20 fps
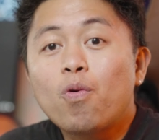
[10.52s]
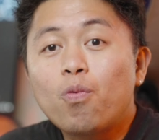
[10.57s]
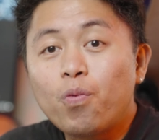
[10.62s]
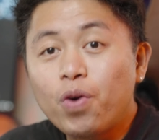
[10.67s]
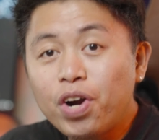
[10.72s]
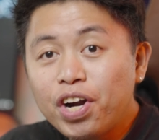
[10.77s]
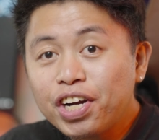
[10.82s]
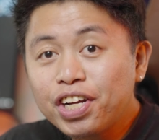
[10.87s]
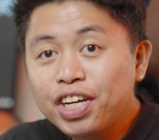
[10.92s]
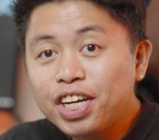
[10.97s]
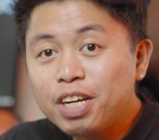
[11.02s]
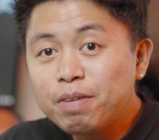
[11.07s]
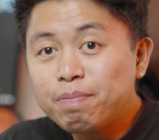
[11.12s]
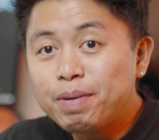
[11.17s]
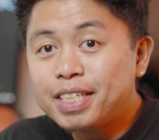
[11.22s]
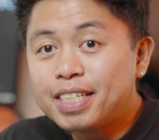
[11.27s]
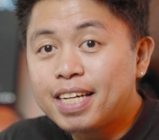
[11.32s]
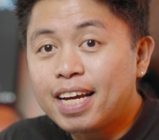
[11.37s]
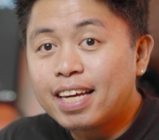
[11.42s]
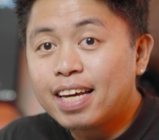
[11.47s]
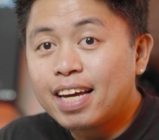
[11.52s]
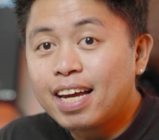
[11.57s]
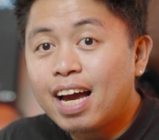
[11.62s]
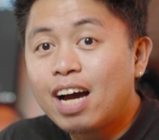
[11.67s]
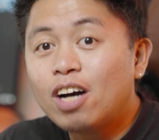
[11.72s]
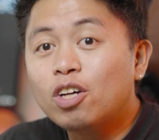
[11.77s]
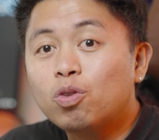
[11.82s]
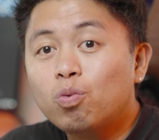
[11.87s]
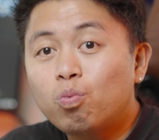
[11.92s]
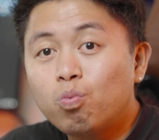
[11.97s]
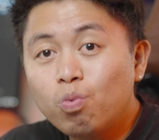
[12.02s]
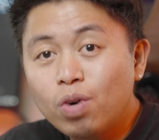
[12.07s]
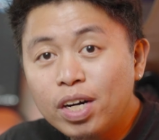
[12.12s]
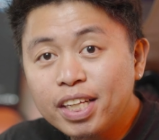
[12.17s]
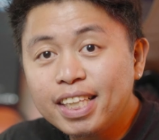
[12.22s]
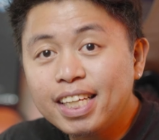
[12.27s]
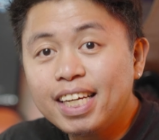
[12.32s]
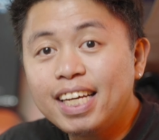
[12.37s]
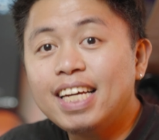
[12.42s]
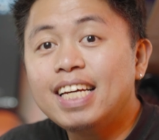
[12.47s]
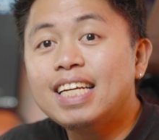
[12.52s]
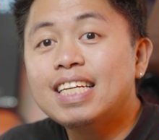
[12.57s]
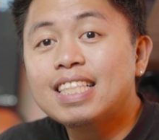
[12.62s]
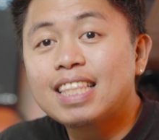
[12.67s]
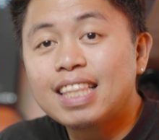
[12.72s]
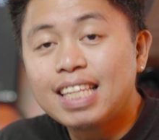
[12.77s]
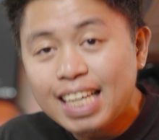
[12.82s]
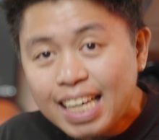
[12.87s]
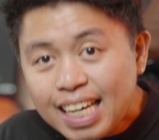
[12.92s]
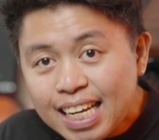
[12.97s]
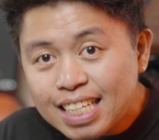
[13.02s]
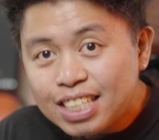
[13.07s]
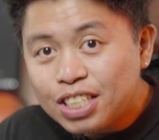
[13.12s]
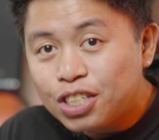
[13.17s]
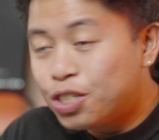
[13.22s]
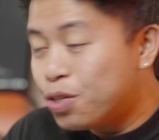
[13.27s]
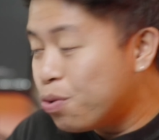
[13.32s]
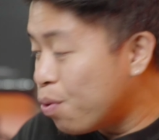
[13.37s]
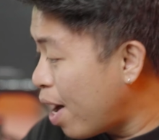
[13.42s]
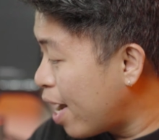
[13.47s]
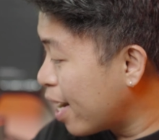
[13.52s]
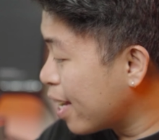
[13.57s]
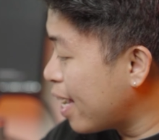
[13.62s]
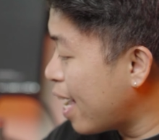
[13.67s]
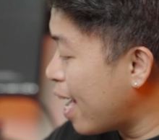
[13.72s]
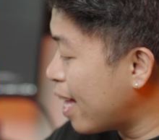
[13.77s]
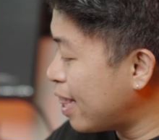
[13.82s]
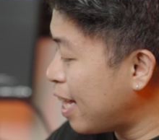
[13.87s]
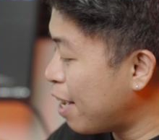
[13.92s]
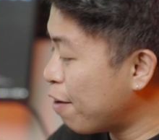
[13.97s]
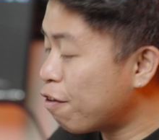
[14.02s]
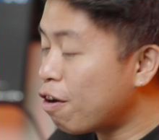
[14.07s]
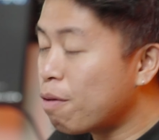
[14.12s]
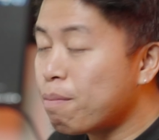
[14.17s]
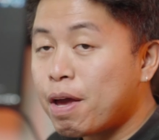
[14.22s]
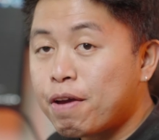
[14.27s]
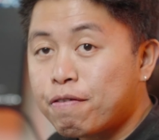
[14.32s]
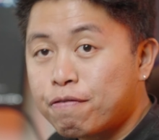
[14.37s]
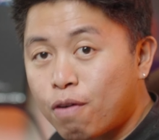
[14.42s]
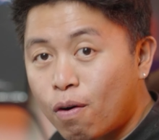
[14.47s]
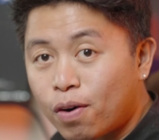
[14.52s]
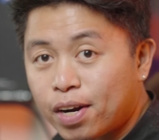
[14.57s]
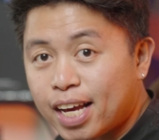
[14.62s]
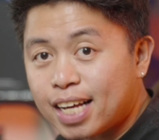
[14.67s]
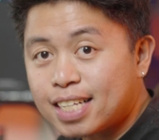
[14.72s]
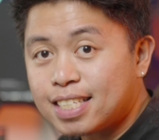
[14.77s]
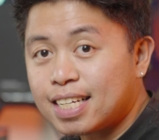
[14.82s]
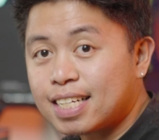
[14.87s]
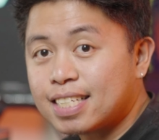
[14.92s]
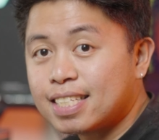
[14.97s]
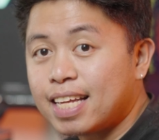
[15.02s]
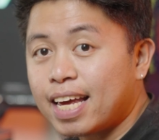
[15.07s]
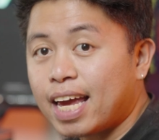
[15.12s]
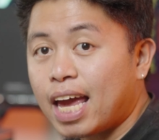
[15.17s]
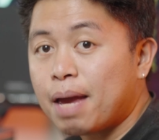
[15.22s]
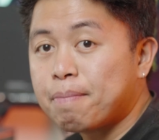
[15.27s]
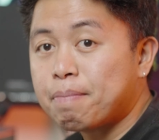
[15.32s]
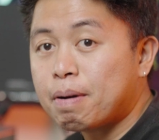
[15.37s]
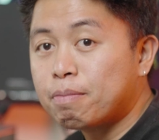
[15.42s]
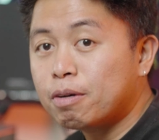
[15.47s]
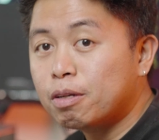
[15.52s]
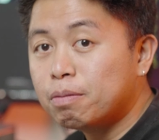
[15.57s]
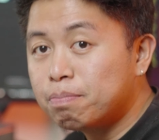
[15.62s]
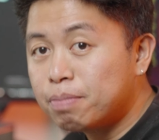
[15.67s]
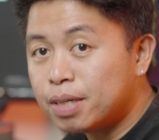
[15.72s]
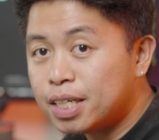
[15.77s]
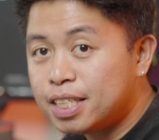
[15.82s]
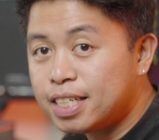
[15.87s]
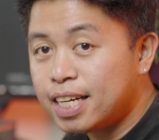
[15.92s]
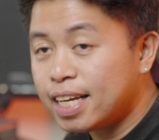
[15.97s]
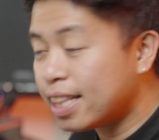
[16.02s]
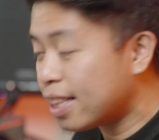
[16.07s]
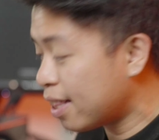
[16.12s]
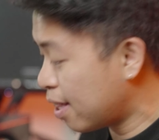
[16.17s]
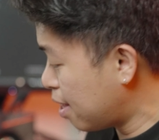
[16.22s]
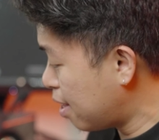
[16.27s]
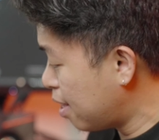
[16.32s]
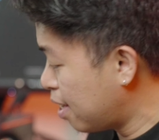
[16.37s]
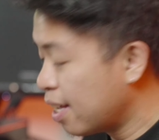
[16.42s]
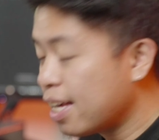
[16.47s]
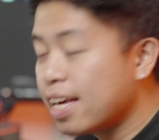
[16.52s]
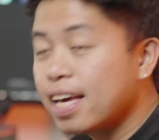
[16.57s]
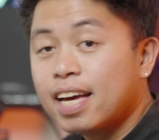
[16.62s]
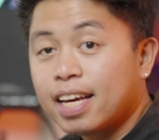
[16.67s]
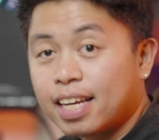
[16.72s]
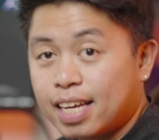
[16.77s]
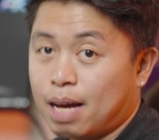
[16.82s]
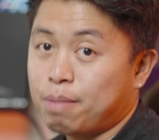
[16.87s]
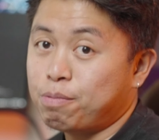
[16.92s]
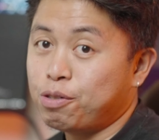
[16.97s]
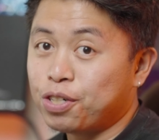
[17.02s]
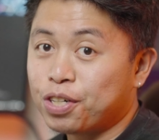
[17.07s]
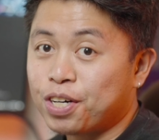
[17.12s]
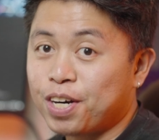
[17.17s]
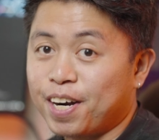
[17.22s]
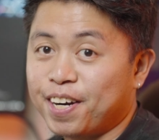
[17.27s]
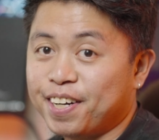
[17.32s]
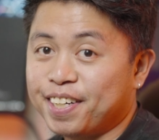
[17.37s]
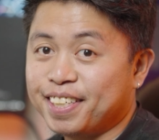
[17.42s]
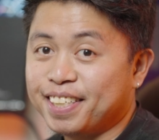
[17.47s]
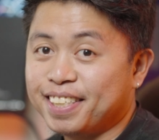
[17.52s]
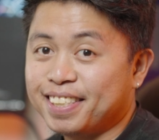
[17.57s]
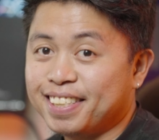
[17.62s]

we're gonna be checking out what it is you are getting from a 4K 60 capable budget capture card.